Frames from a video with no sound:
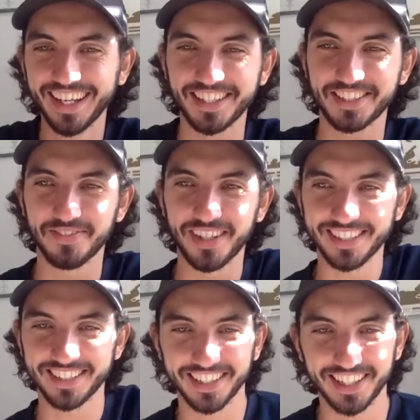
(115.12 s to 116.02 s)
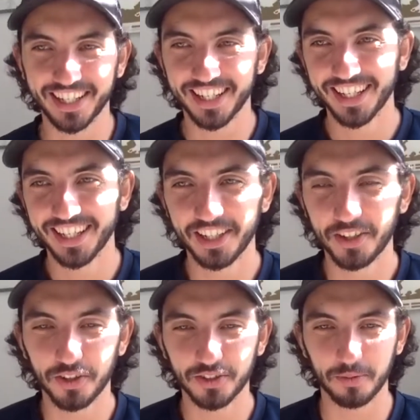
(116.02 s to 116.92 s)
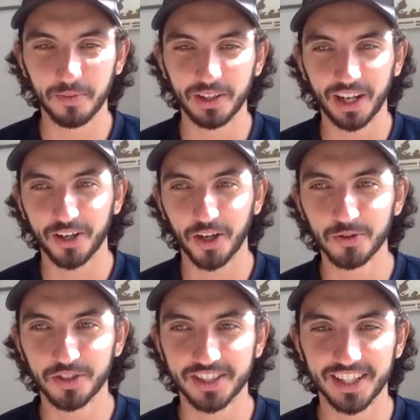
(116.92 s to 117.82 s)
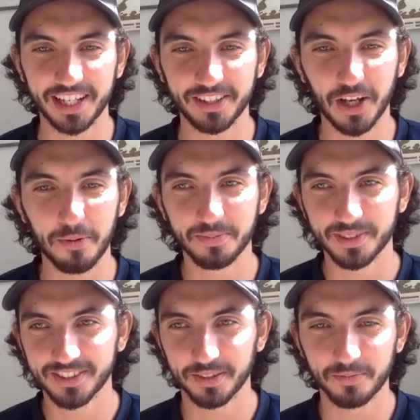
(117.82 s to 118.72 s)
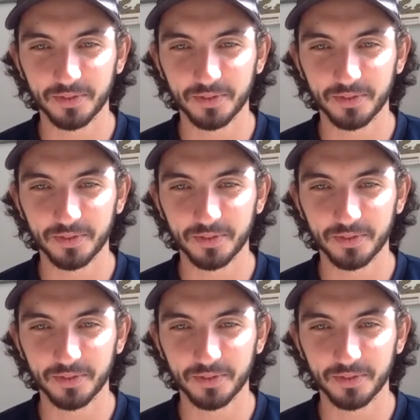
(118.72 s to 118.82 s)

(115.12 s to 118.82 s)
that's amazing. You got some like coaches lined up, some